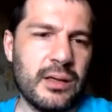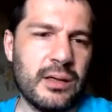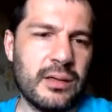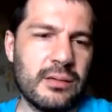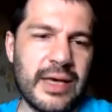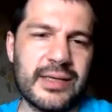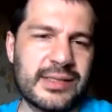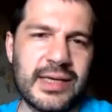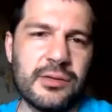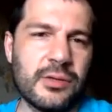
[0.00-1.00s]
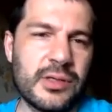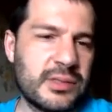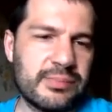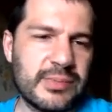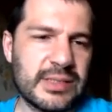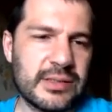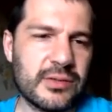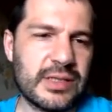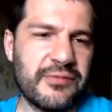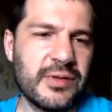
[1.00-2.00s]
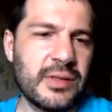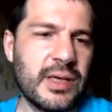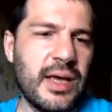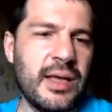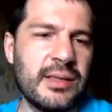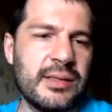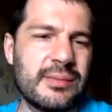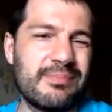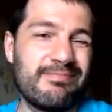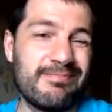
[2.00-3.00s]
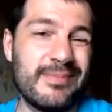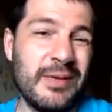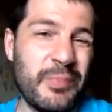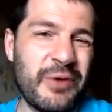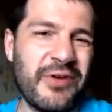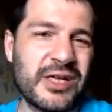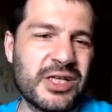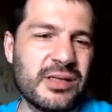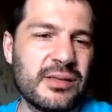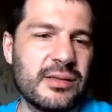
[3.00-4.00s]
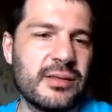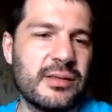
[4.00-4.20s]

like schedulers and stuff. And imperfection,